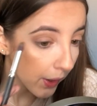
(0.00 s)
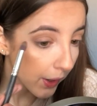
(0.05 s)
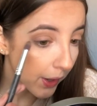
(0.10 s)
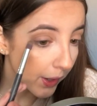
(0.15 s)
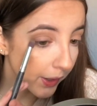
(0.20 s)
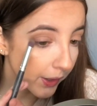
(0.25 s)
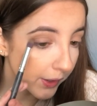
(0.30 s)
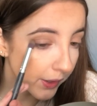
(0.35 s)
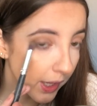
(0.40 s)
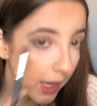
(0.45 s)

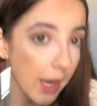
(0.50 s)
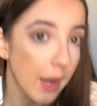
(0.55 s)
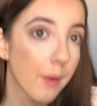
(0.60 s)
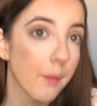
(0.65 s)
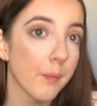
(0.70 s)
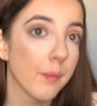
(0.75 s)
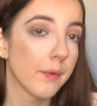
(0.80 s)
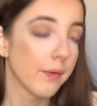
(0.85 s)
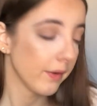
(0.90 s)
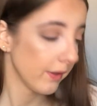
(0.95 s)
And
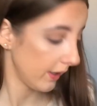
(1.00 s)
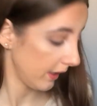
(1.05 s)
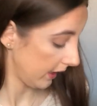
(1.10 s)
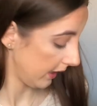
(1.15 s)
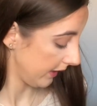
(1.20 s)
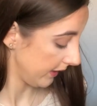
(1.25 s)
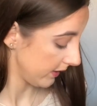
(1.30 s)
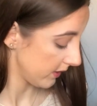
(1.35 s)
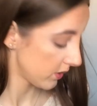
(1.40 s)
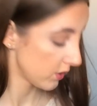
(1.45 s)
now
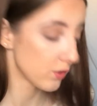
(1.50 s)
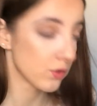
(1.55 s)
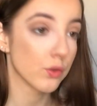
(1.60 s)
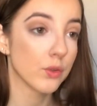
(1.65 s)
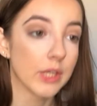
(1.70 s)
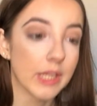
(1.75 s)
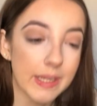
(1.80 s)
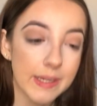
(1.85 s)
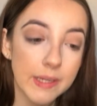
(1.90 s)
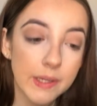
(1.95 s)
it's
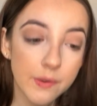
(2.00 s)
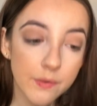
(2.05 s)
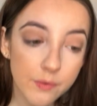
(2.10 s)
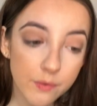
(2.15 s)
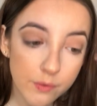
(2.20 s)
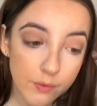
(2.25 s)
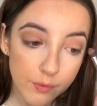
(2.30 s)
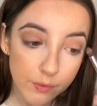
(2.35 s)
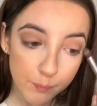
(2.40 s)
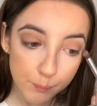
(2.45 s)
sunny,
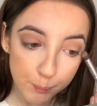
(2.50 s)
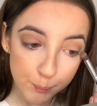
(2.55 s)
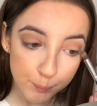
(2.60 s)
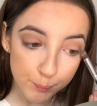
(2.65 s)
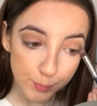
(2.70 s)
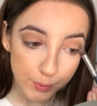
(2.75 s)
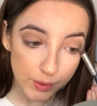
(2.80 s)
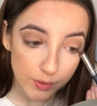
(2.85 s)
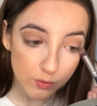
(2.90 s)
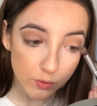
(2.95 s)

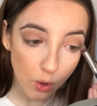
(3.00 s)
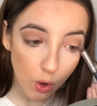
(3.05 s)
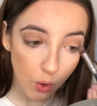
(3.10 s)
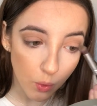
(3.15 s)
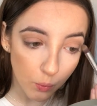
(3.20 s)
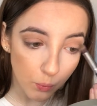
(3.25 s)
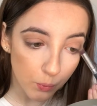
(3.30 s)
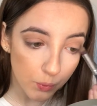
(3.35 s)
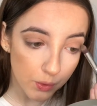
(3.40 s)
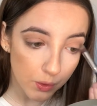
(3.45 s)
but it's
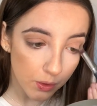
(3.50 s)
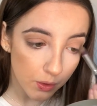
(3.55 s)
cold.